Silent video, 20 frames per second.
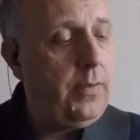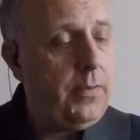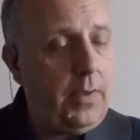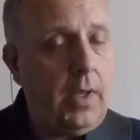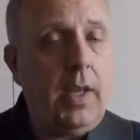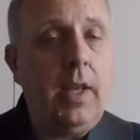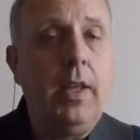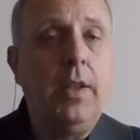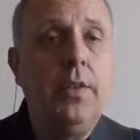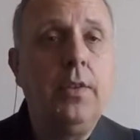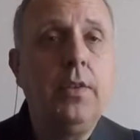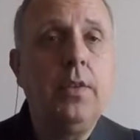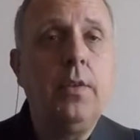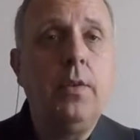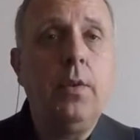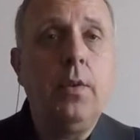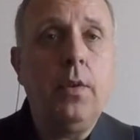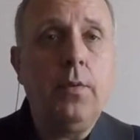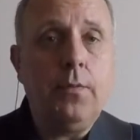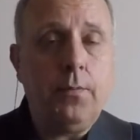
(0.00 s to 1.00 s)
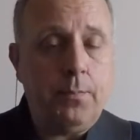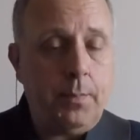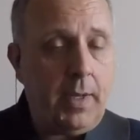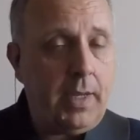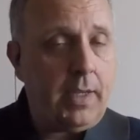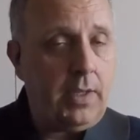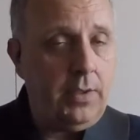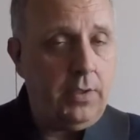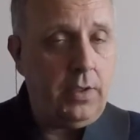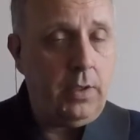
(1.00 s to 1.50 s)
and
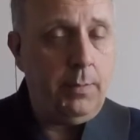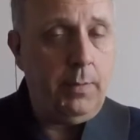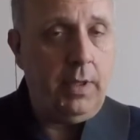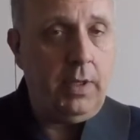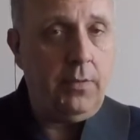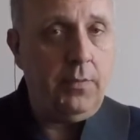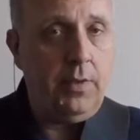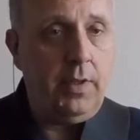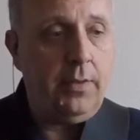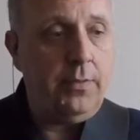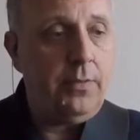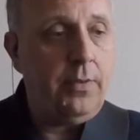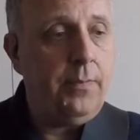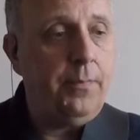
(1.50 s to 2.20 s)
back into the main riff.